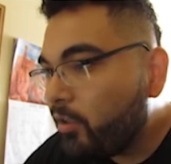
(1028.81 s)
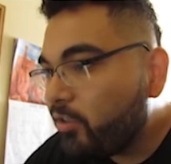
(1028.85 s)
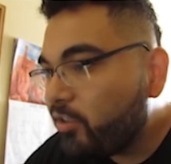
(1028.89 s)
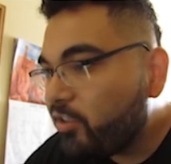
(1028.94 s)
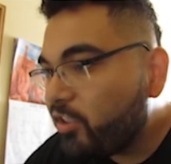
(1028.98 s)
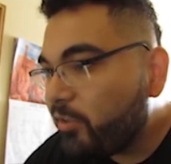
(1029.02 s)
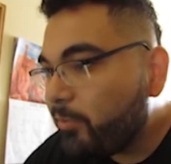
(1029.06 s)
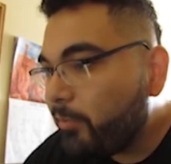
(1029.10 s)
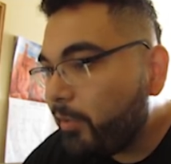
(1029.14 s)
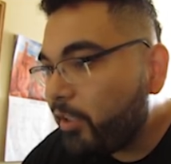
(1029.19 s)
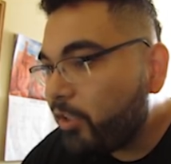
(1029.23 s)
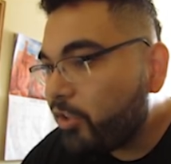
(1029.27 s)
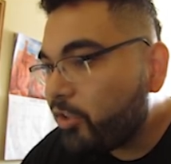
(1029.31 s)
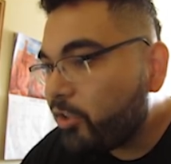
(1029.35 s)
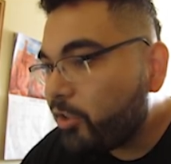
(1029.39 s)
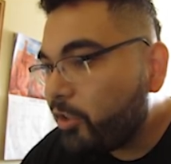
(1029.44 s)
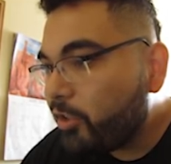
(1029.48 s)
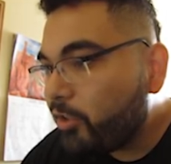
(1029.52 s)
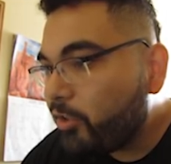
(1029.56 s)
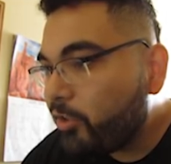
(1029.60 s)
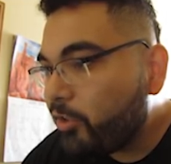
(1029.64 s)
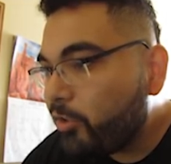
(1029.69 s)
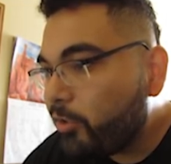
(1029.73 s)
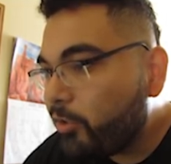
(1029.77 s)
Just make sure
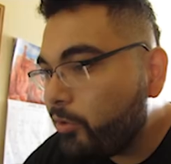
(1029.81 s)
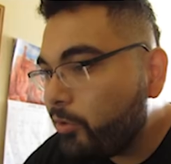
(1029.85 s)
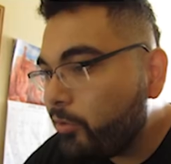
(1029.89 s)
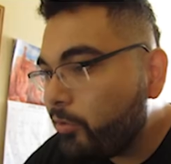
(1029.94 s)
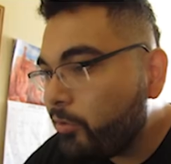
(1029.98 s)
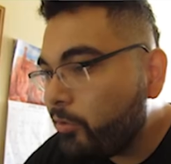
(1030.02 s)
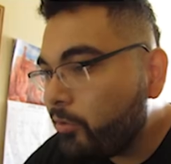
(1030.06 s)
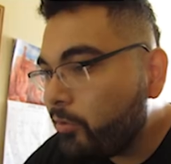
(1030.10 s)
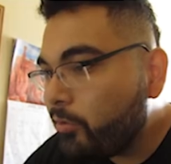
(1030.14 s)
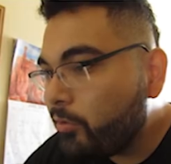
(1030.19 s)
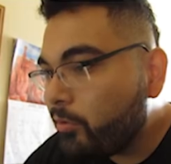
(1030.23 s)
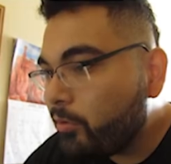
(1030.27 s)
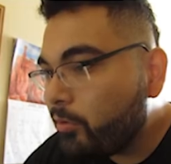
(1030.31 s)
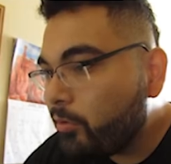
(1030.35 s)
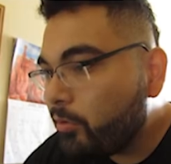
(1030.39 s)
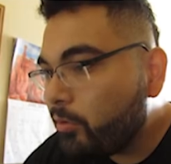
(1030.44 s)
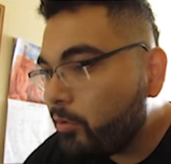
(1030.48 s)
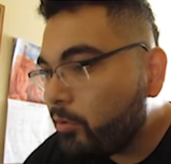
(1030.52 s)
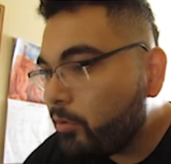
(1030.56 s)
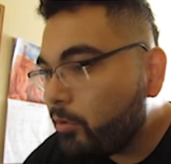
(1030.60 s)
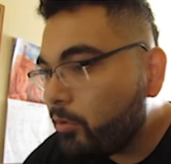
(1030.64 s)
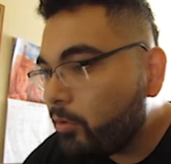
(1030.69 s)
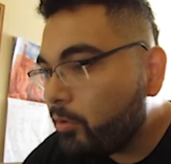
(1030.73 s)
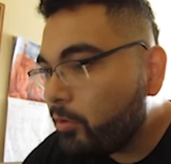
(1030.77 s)
to
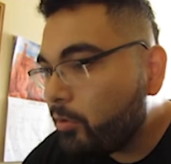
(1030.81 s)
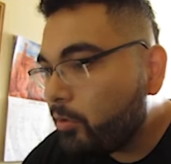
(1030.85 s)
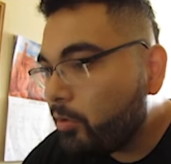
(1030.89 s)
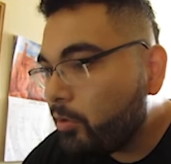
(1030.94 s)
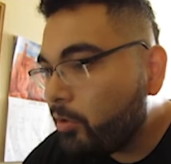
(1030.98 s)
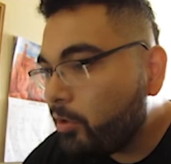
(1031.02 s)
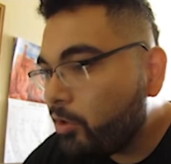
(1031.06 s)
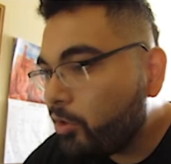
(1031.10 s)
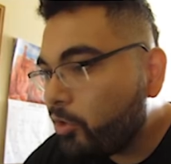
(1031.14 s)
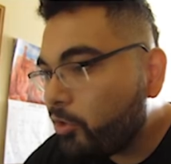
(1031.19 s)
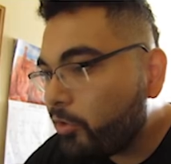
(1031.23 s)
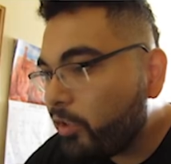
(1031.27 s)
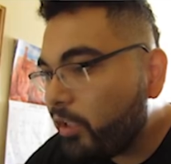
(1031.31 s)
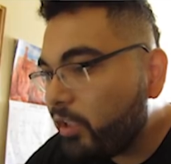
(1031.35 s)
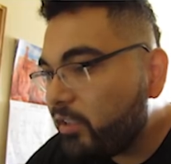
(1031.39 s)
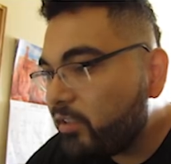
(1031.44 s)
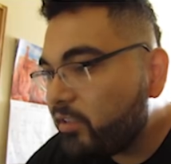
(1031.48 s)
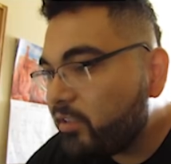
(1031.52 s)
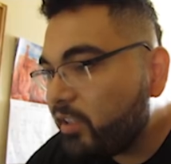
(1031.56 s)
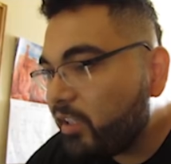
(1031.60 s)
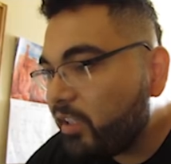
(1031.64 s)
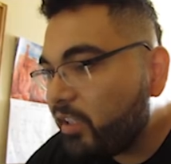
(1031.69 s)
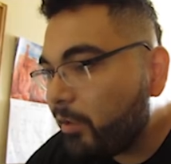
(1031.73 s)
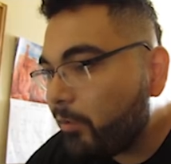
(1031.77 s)

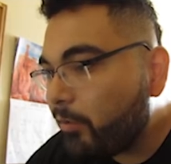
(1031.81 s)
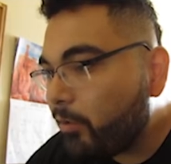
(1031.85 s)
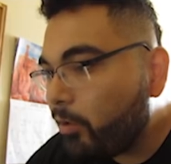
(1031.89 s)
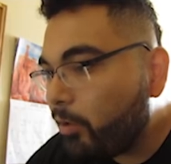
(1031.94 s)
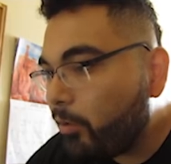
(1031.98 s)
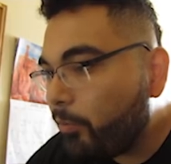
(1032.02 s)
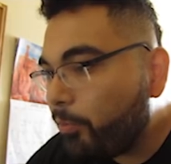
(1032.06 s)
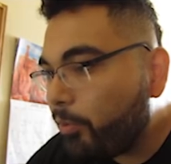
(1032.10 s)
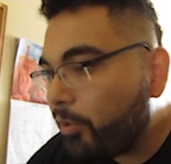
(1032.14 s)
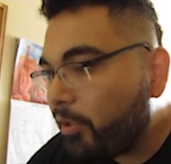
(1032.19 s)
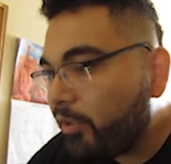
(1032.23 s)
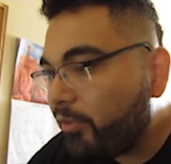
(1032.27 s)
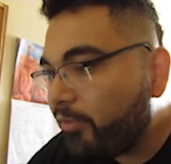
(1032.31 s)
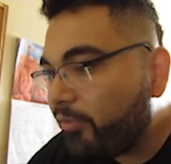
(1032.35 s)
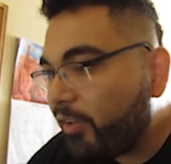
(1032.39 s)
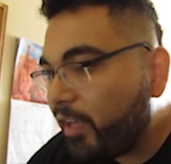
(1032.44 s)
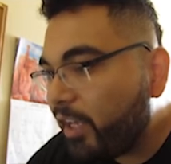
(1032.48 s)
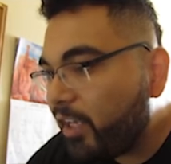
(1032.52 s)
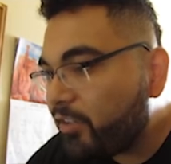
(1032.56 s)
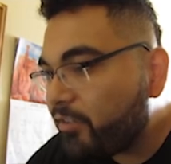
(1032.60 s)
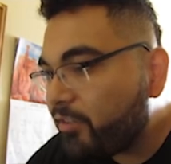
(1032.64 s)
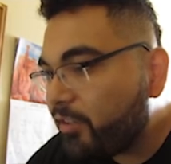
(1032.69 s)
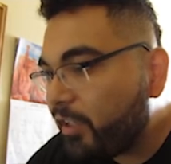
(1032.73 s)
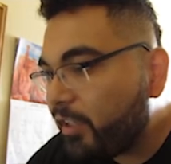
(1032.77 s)
trace in. I'm going pretty
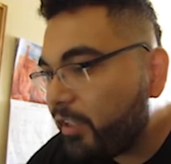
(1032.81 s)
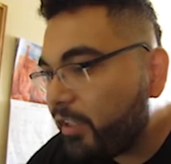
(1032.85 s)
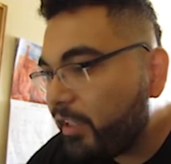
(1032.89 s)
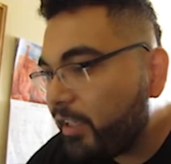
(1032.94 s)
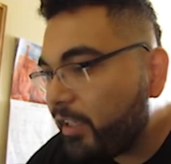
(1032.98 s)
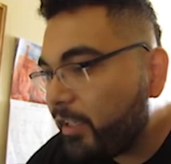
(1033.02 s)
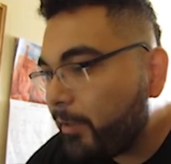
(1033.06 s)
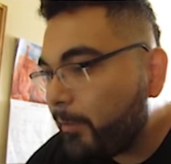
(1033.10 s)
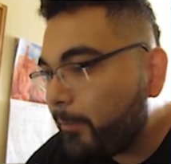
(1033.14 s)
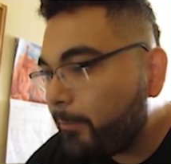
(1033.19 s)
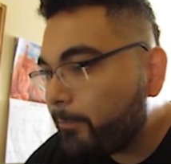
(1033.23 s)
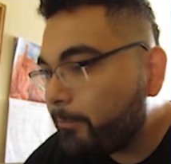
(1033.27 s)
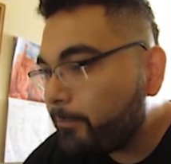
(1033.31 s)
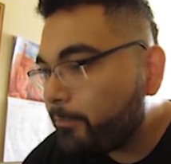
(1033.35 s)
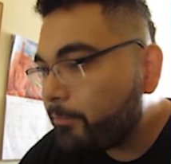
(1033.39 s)
fast right now.